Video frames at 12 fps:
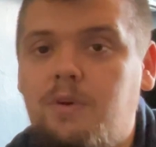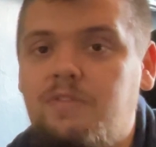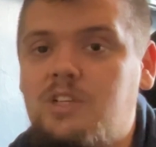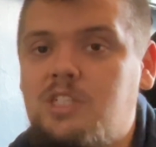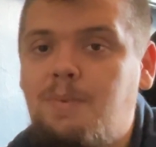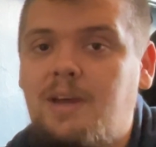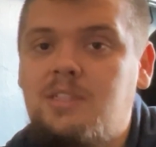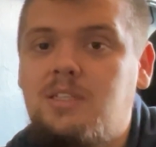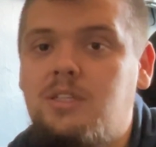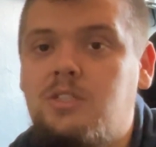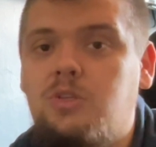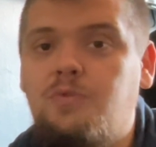have
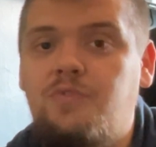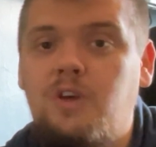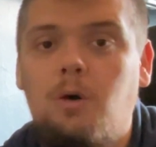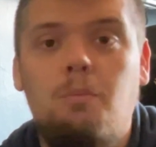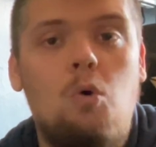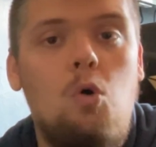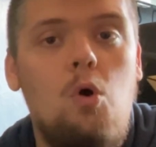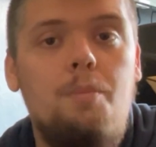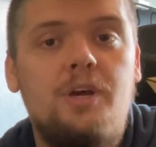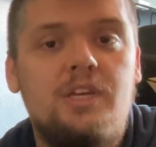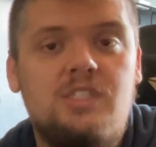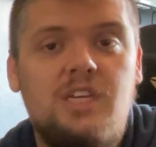expected to feel more,
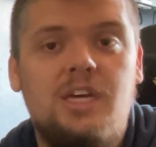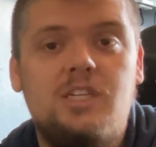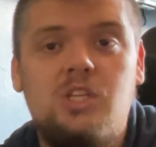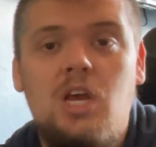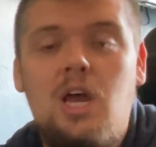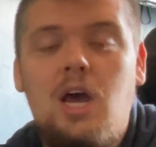but it takes